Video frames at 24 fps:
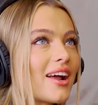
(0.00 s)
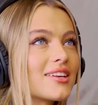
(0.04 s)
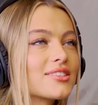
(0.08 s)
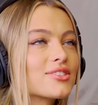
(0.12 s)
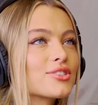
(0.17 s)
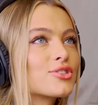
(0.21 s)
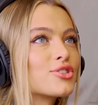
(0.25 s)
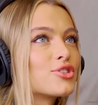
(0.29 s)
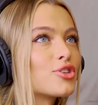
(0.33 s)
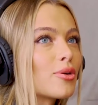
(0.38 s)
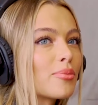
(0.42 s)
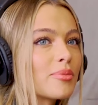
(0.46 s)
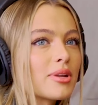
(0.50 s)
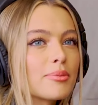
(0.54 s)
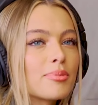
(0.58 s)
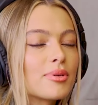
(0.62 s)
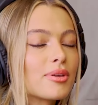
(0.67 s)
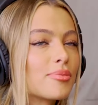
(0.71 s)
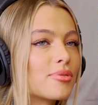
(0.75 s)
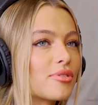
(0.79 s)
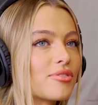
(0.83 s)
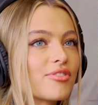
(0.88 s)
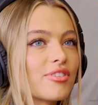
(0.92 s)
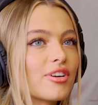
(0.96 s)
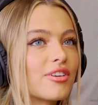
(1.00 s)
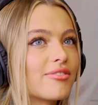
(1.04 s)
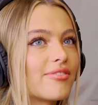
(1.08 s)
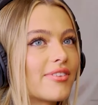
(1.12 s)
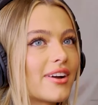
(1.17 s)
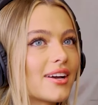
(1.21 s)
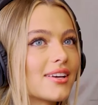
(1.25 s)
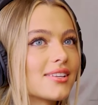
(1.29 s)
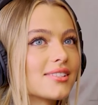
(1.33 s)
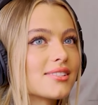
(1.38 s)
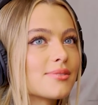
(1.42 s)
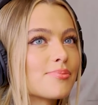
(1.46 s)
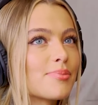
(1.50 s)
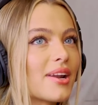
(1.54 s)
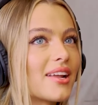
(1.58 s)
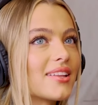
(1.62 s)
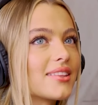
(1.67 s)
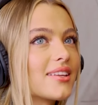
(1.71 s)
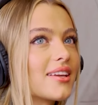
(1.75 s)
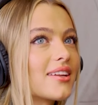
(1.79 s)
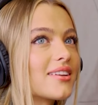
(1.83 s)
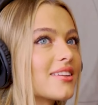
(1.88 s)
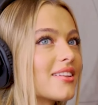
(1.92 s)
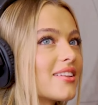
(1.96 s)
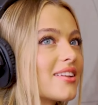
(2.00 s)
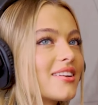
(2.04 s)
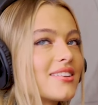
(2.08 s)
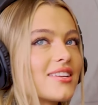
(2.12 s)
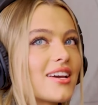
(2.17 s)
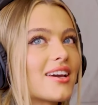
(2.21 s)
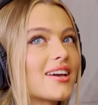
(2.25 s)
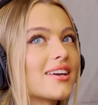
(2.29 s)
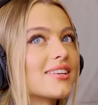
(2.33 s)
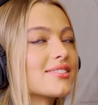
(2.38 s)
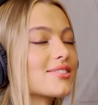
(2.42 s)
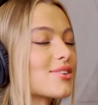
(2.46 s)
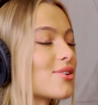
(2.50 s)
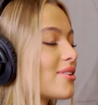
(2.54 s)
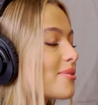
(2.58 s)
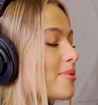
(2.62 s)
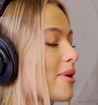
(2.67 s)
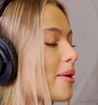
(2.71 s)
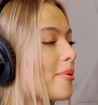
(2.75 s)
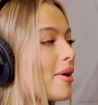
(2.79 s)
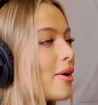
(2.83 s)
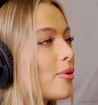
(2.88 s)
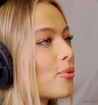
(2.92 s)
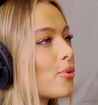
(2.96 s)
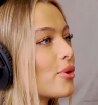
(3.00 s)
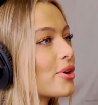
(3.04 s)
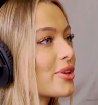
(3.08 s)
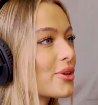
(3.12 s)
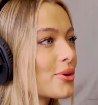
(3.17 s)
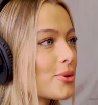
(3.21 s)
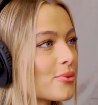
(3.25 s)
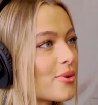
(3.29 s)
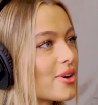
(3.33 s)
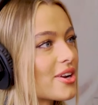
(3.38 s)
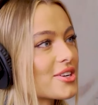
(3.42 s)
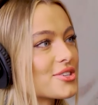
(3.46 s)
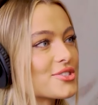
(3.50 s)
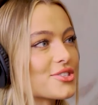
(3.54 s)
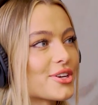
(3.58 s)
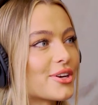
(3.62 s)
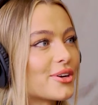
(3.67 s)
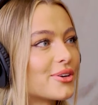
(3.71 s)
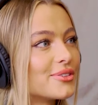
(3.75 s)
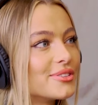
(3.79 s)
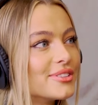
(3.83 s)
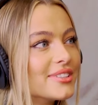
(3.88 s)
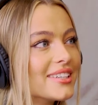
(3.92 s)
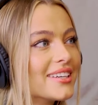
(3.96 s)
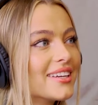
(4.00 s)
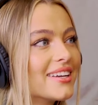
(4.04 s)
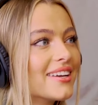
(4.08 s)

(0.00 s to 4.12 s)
ask so many people for advice, but at the end of the day, it's about what you want to do.